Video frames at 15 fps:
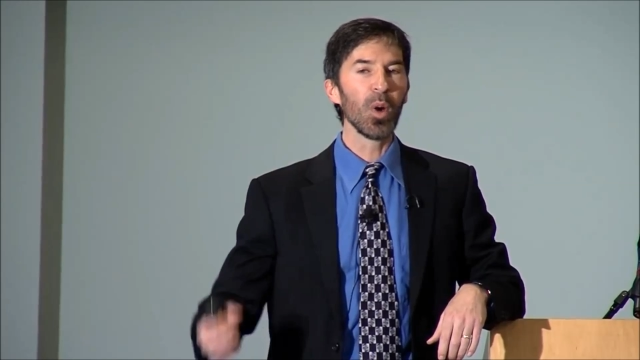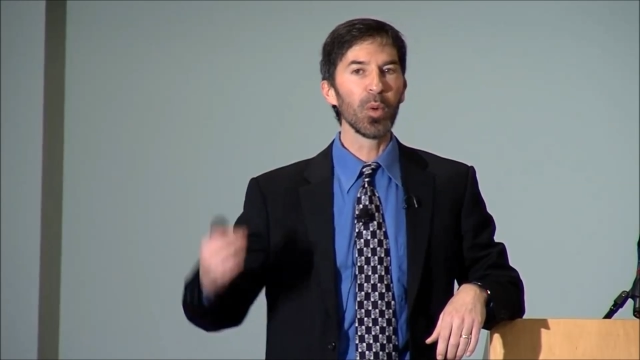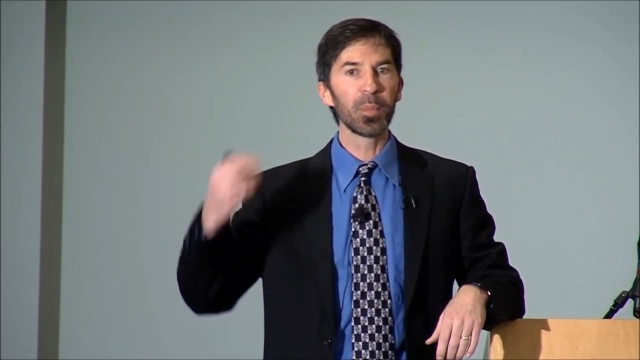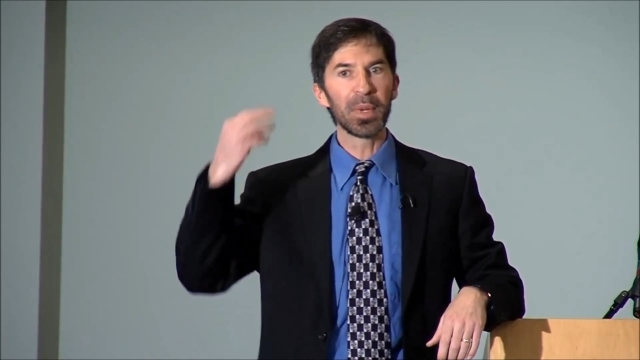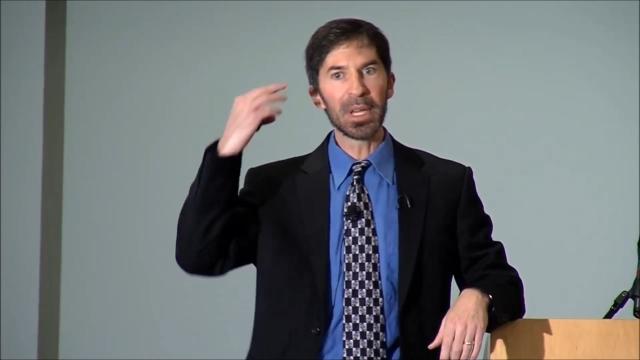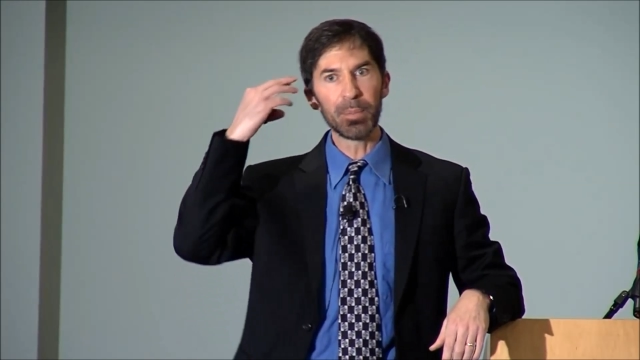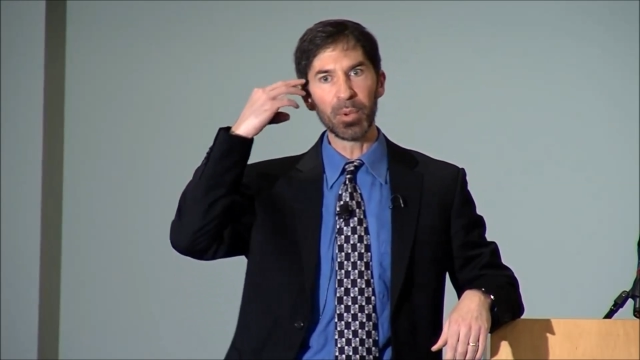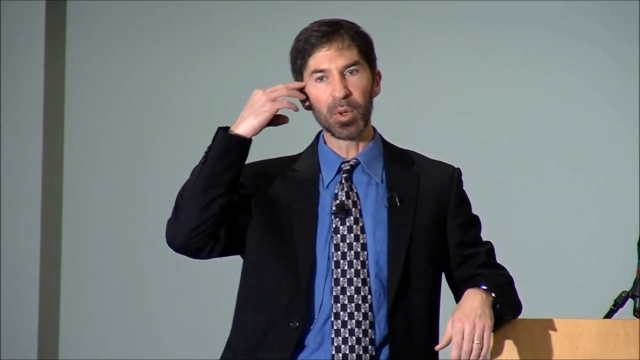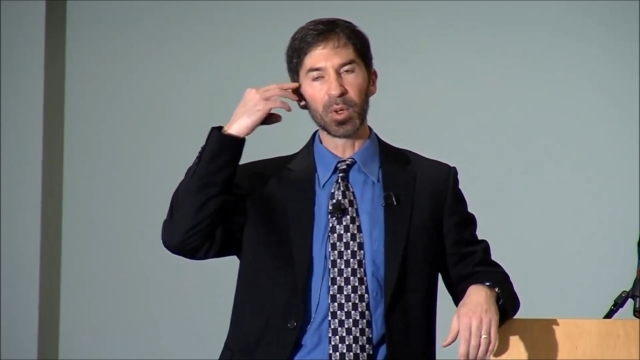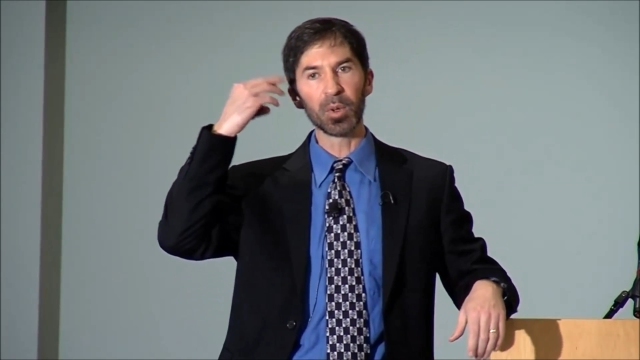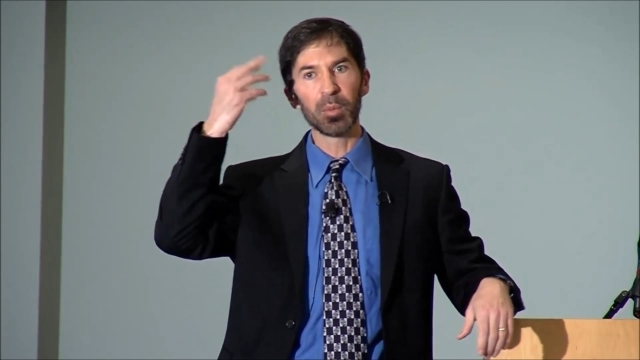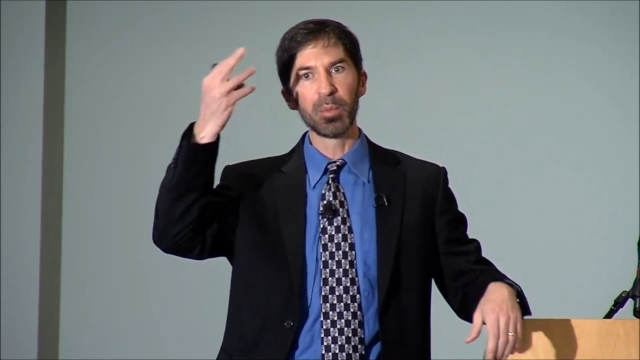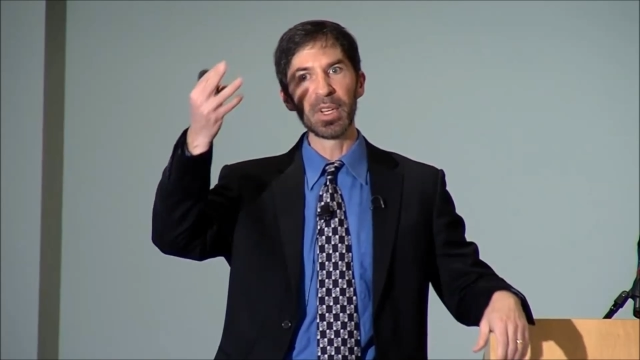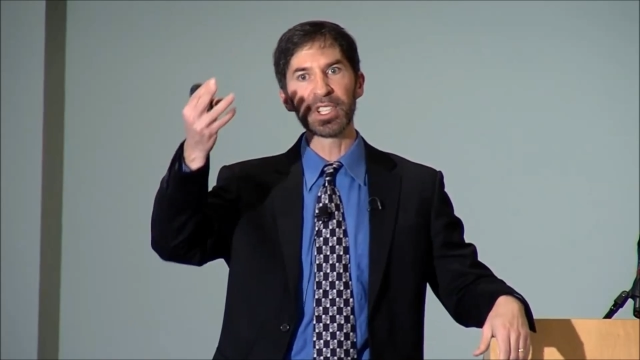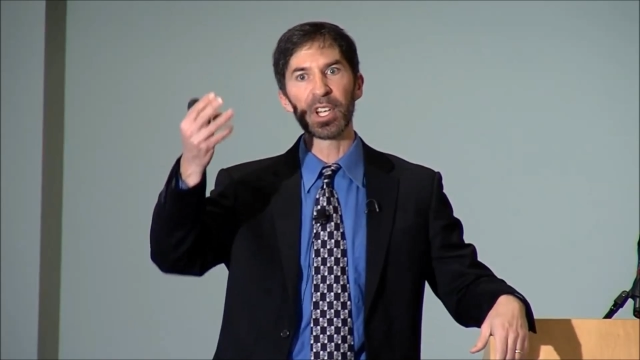what would
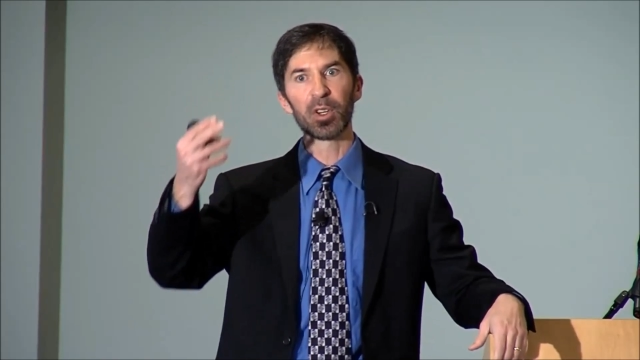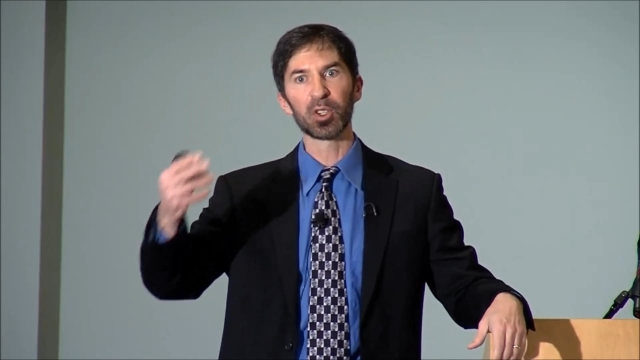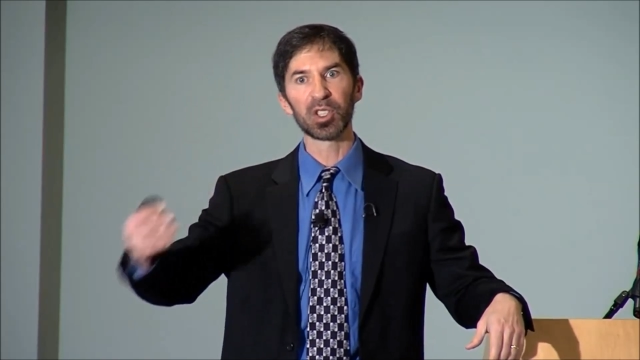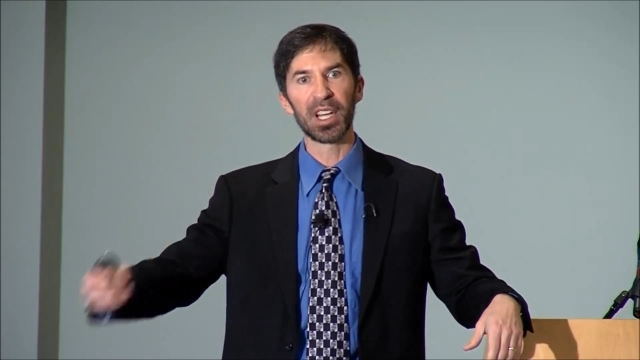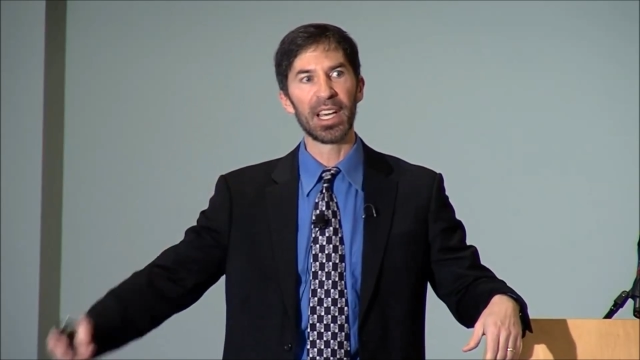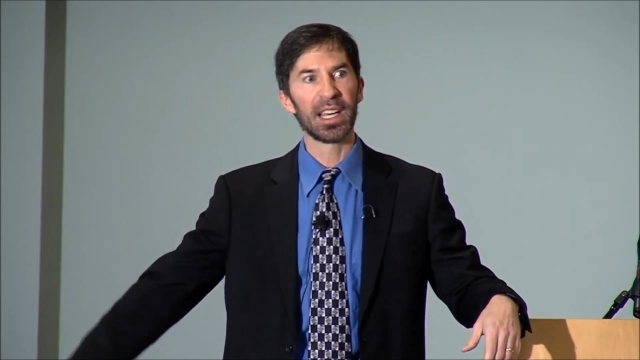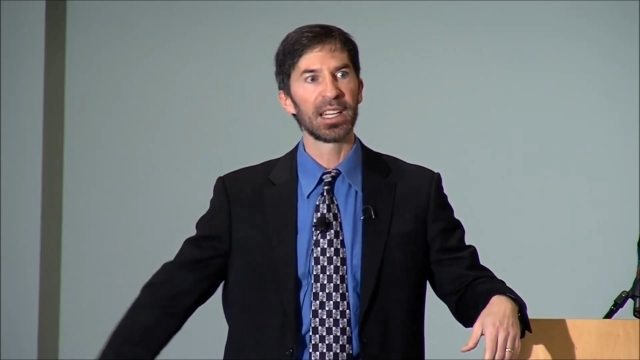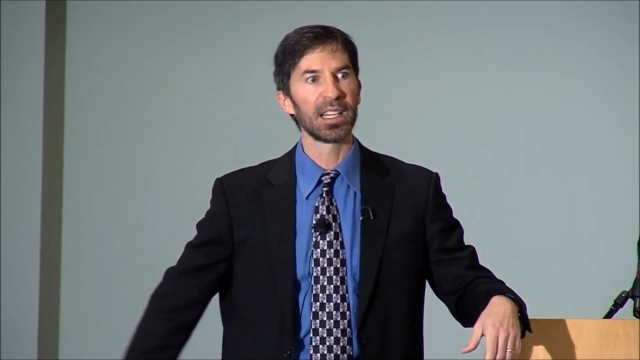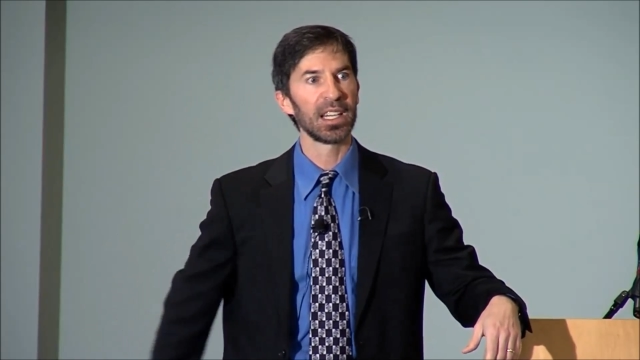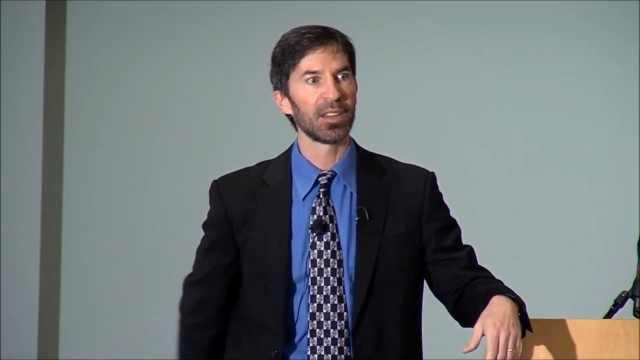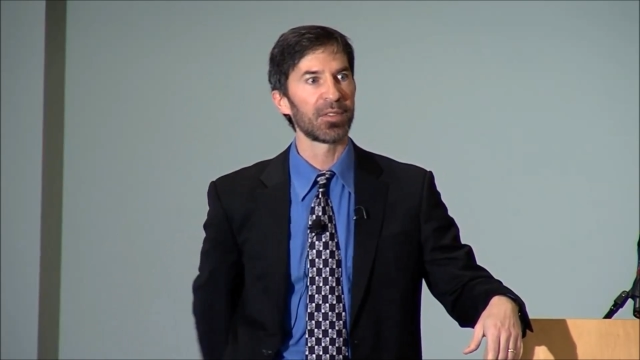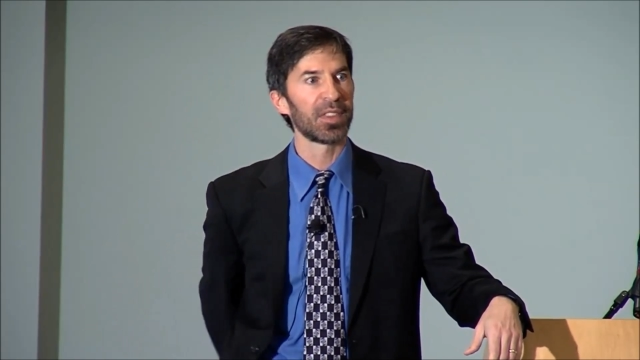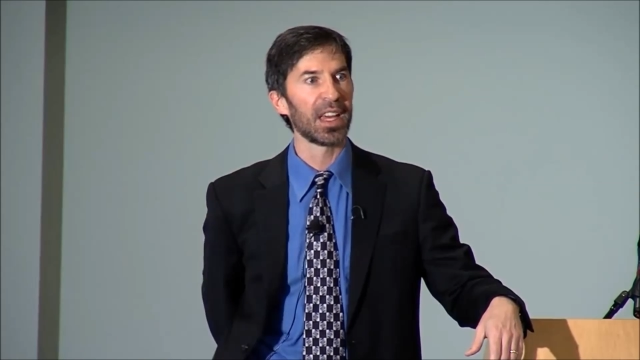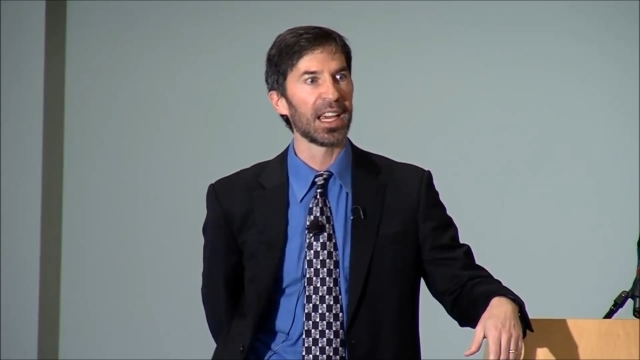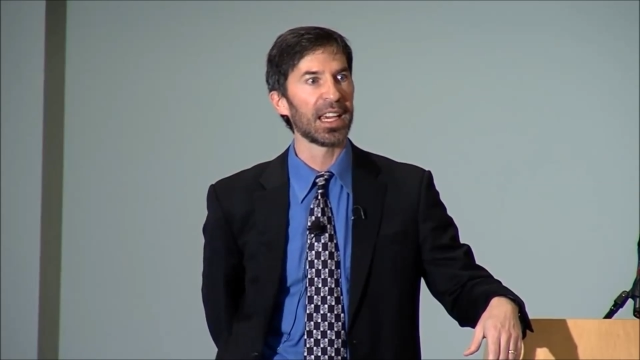people misunderstand
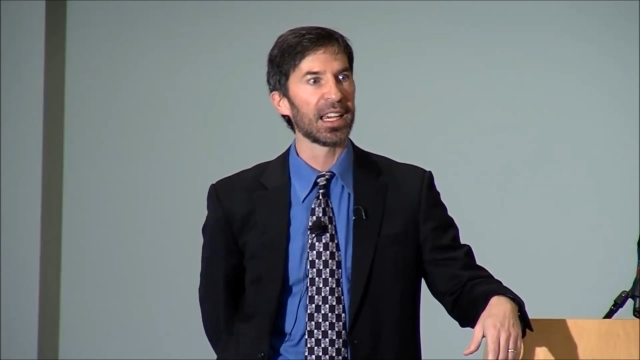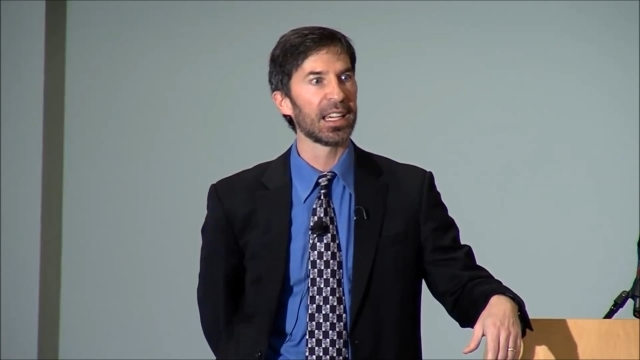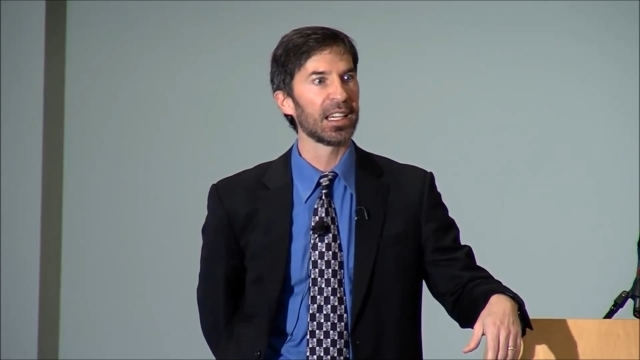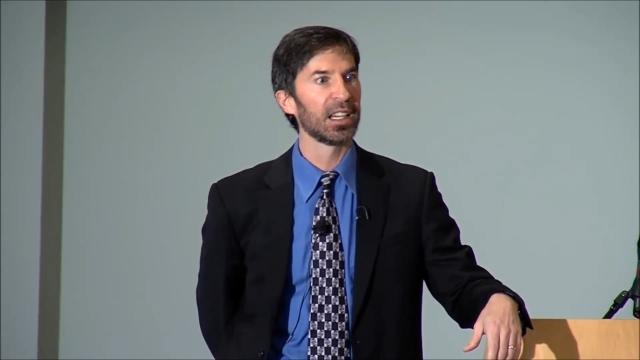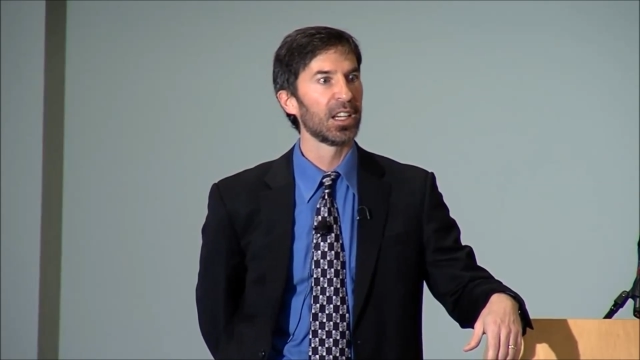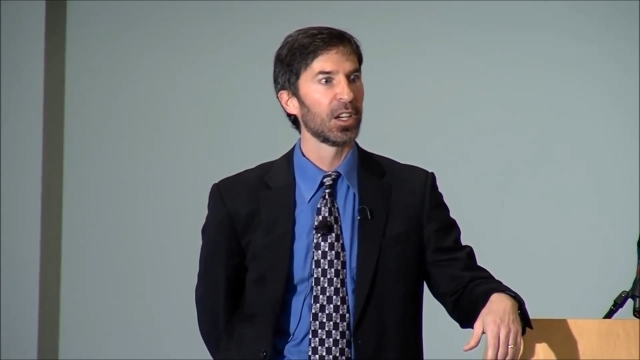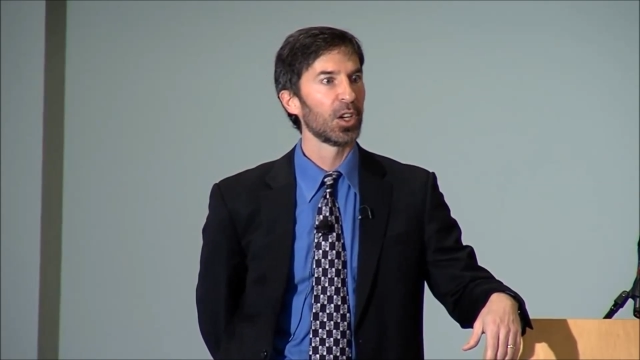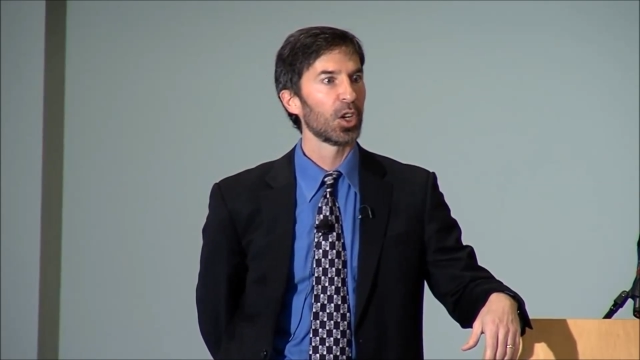if they